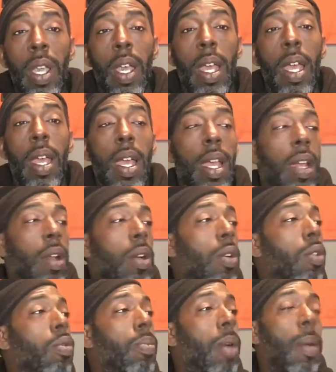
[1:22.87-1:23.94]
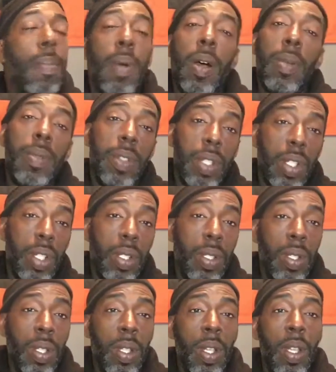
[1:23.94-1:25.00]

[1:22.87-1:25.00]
I own my publishing.